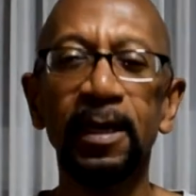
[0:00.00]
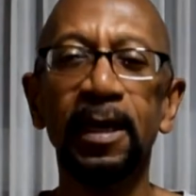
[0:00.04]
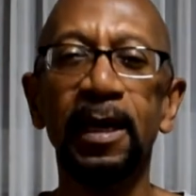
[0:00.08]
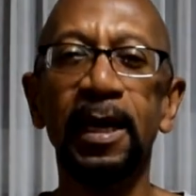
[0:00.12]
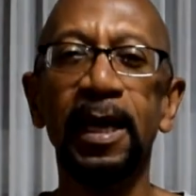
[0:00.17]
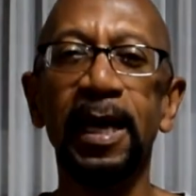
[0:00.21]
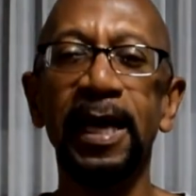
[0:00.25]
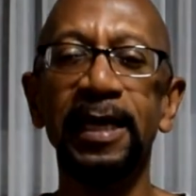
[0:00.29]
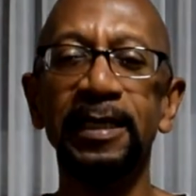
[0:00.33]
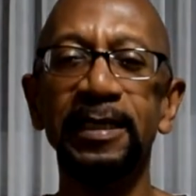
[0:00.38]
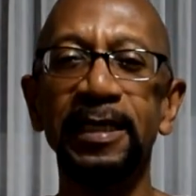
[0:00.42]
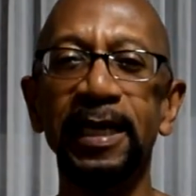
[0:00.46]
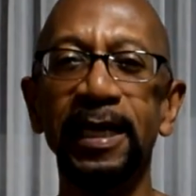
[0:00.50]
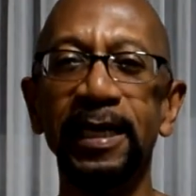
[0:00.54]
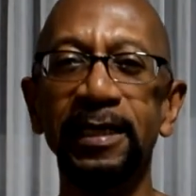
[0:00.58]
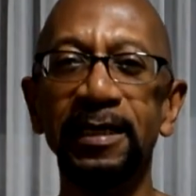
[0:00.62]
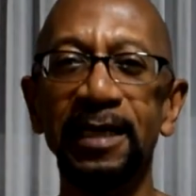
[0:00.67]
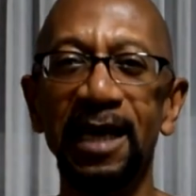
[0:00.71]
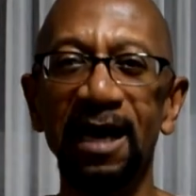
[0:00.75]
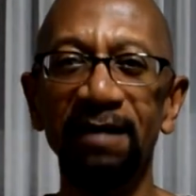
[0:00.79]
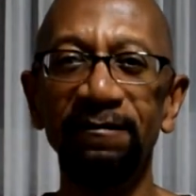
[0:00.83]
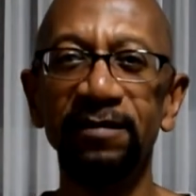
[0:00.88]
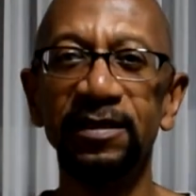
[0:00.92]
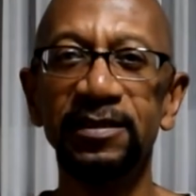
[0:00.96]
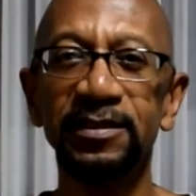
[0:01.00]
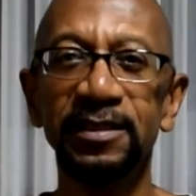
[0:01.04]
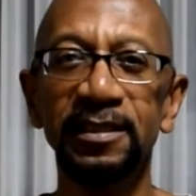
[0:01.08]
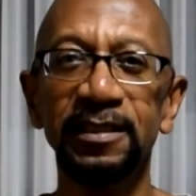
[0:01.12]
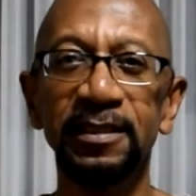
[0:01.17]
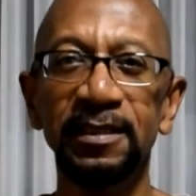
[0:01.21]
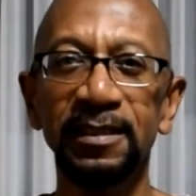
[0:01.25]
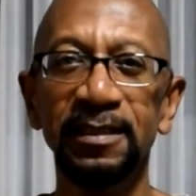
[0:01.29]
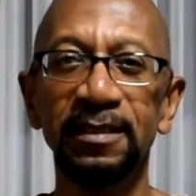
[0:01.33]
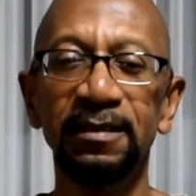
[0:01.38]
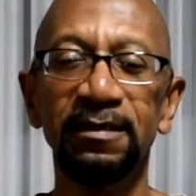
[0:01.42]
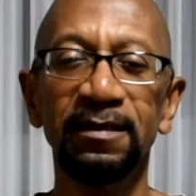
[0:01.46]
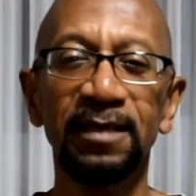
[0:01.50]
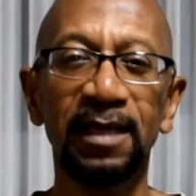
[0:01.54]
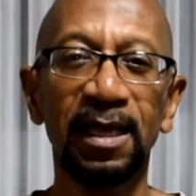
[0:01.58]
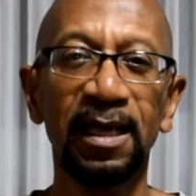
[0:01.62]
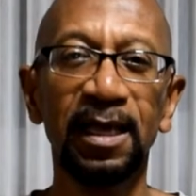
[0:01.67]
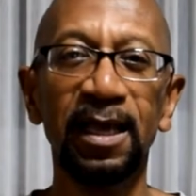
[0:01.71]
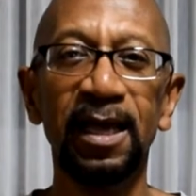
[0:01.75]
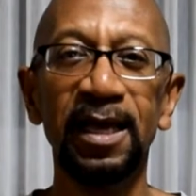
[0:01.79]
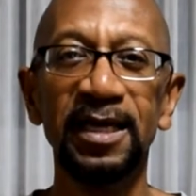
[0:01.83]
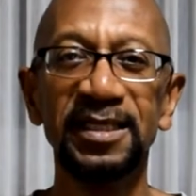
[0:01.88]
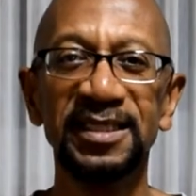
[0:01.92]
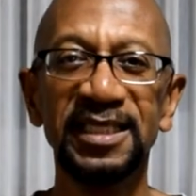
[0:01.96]
And then, obviously, you
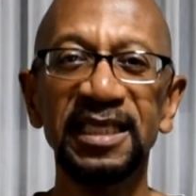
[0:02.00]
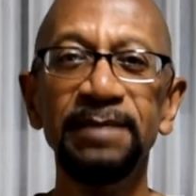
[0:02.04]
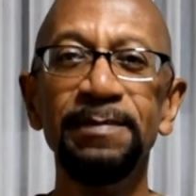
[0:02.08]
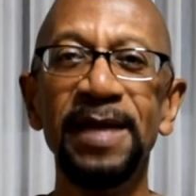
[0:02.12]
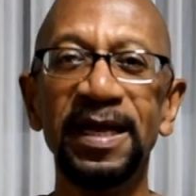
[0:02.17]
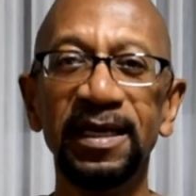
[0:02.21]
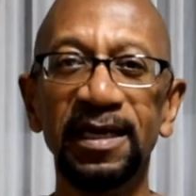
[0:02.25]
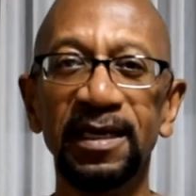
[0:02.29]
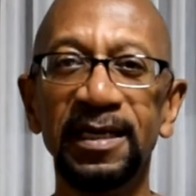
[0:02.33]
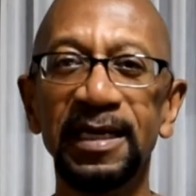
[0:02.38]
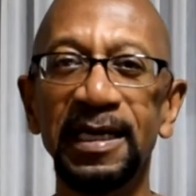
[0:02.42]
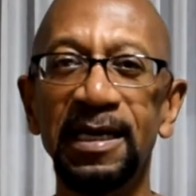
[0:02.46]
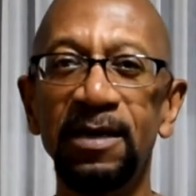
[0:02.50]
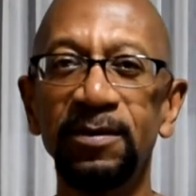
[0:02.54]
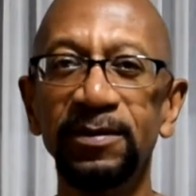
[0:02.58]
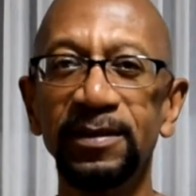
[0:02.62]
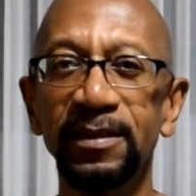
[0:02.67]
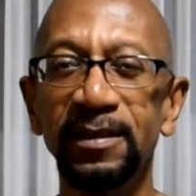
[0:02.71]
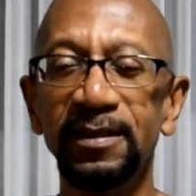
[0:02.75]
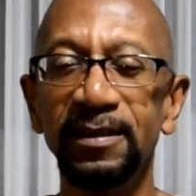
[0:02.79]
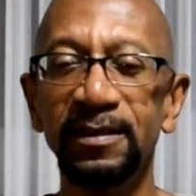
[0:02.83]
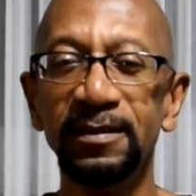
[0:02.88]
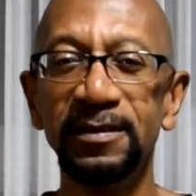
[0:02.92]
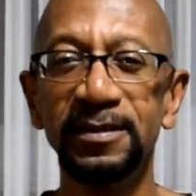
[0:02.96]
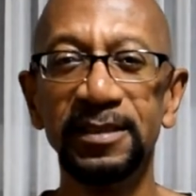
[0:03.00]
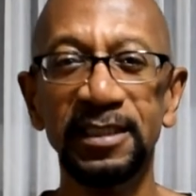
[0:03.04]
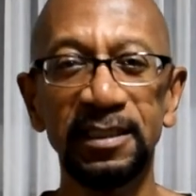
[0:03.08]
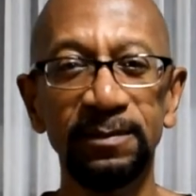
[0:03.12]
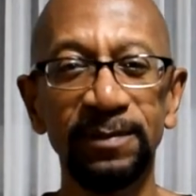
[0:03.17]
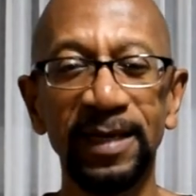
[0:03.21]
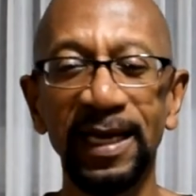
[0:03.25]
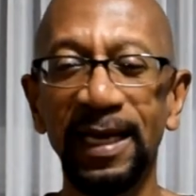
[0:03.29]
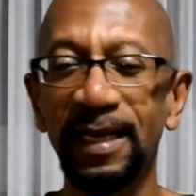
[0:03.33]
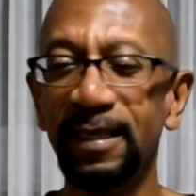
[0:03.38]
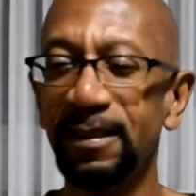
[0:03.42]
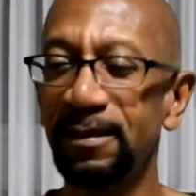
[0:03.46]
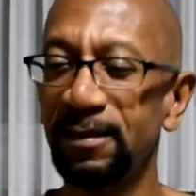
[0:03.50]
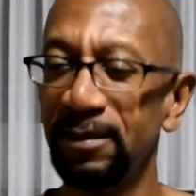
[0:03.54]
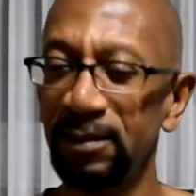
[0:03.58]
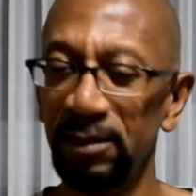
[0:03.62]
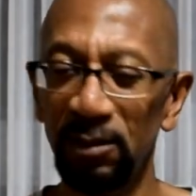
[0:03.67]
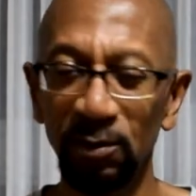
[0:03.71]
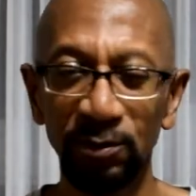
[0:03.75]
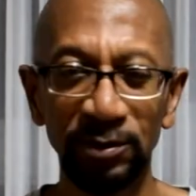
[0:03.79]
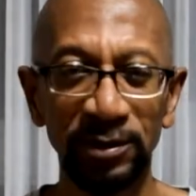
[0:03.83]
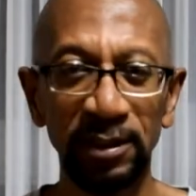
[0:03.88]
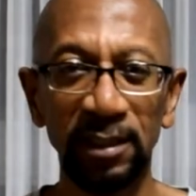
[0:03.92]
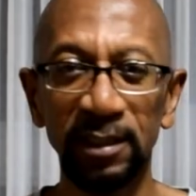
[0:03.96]
got a Citibank account. Citibank,
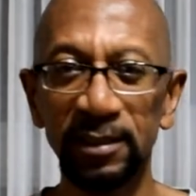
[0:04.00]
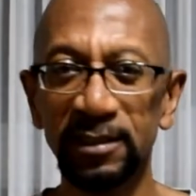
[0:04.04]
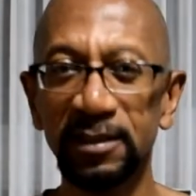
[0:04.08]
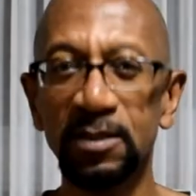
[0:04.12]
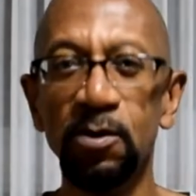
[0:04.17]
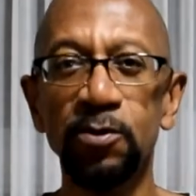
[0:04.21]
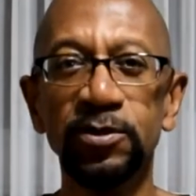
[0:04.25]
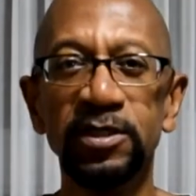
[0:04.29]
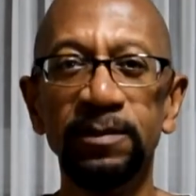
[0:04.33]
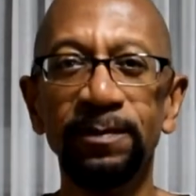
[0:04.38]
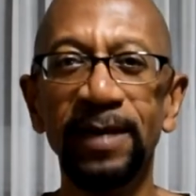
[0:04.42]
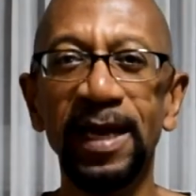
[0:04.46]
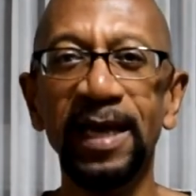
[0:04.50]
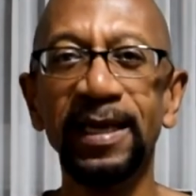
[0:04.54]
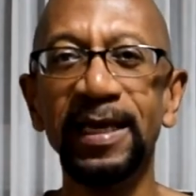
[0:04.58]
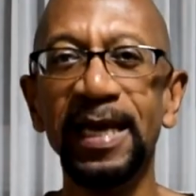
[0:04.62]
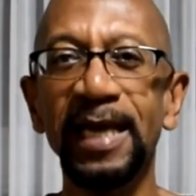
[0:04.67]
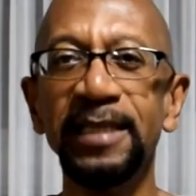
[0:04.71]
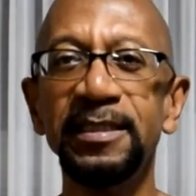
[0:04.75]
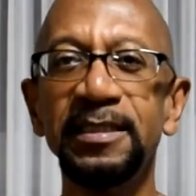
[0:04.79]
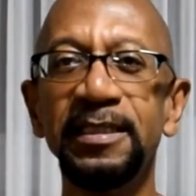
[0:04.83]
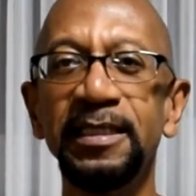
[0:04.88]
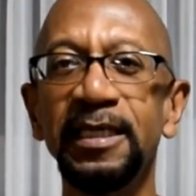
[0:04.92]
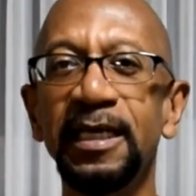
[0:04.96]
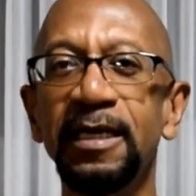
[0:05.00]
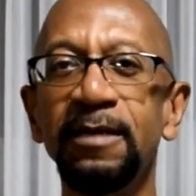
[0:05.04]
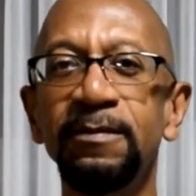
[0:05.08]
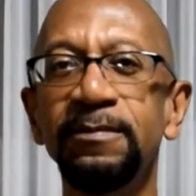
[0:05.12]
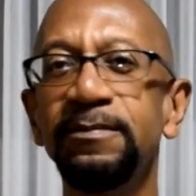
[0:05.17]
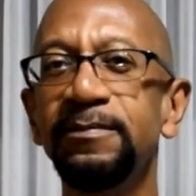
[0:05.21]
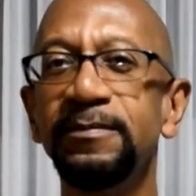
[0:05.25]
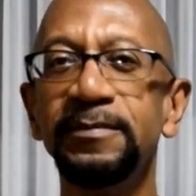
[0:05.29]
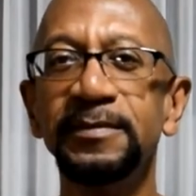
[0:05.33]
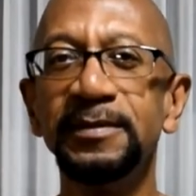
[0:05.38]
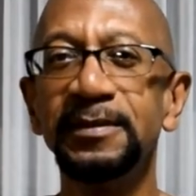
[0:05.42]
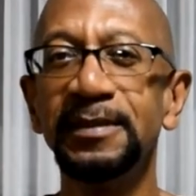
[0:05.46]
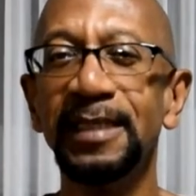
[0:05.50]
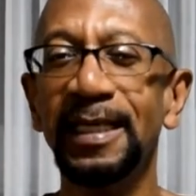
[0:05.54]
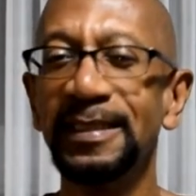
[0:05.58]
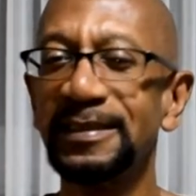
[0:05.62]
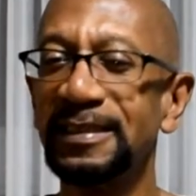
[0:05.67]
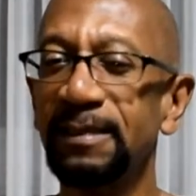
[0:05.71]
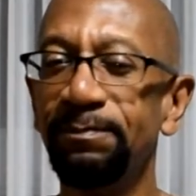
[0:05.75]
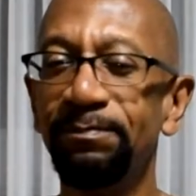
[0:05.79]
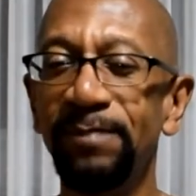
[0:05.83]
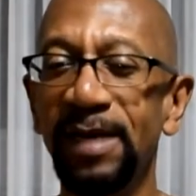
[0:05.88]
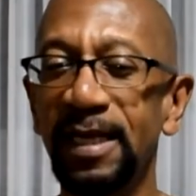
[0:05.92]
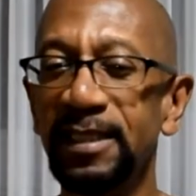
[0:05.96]
use a Scotiabank ATM. That's the
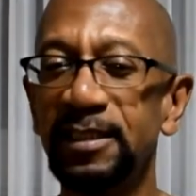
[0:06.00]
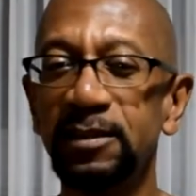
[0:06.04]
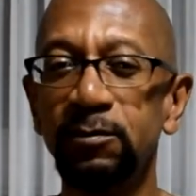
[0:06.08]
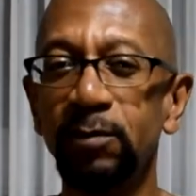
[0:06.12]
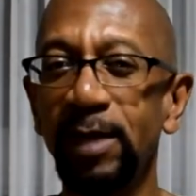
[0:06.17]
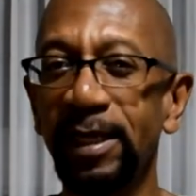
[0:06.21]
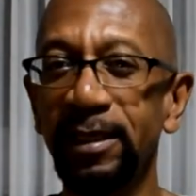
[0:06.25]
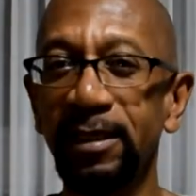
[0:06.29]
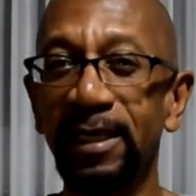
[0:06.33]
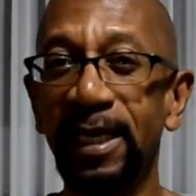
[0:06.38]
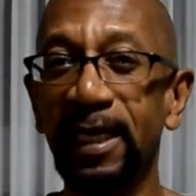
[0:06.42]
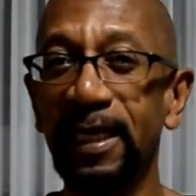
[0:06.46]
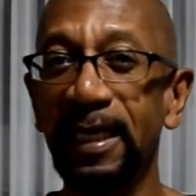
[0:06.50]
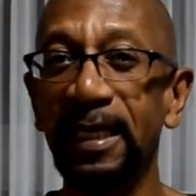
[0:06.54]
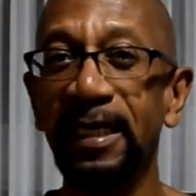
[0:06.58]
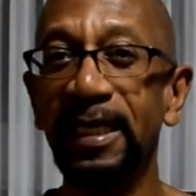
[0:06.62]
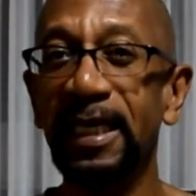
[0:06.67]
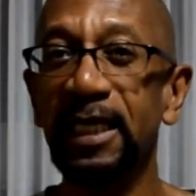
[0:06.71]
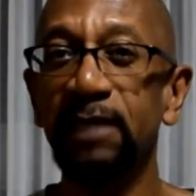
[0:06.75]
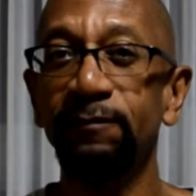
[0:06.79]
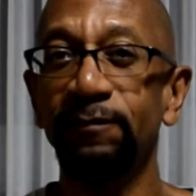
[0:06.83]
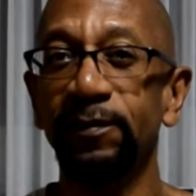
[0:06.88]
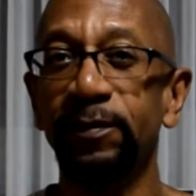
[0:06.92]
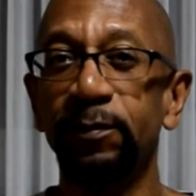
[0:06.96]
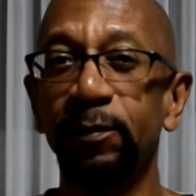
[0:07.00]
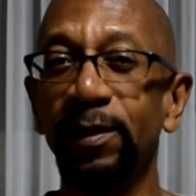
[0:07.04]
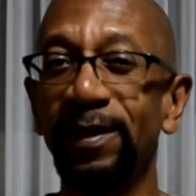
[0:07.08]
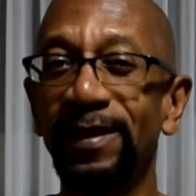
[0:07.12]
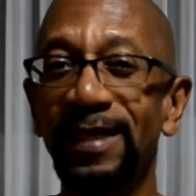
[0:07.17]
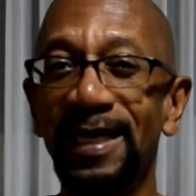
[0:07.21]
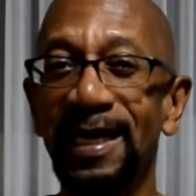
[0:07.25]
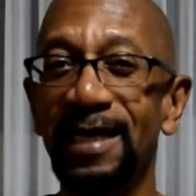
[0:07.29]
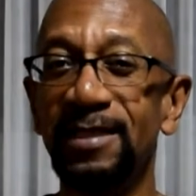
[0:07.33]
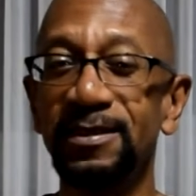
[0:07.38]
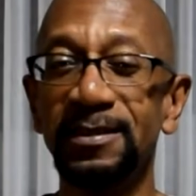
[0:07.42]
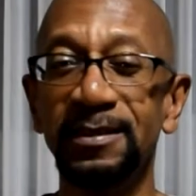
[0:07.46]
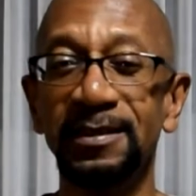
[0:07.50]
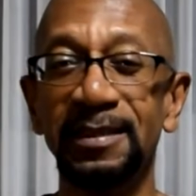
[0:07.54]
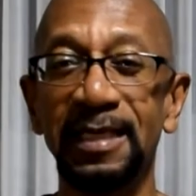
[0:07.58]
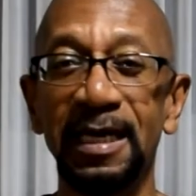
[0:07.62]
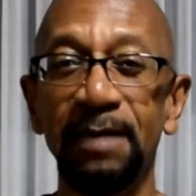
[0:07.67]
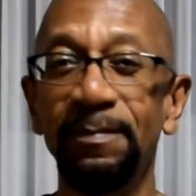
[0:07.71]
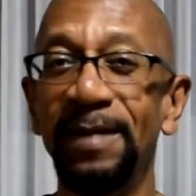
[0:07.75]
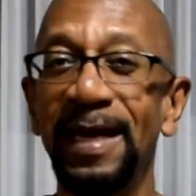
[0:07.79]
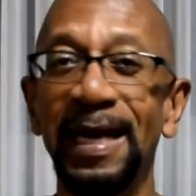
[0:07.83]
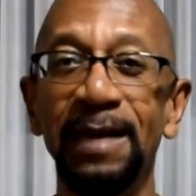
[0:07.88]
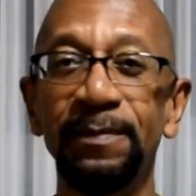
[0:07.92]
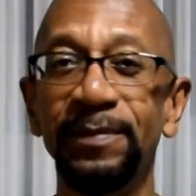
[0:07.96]
best rate. You get over 3,000, I'm
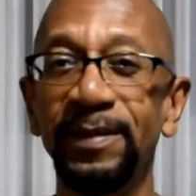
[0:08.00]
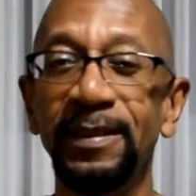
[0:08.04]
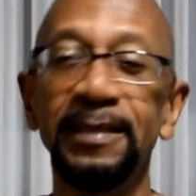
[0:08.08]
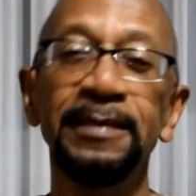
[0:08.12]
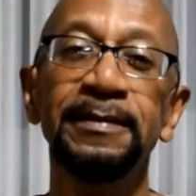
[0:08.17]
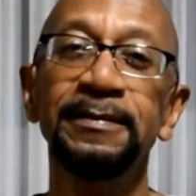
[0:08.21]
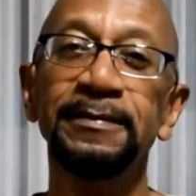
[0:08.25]
happy.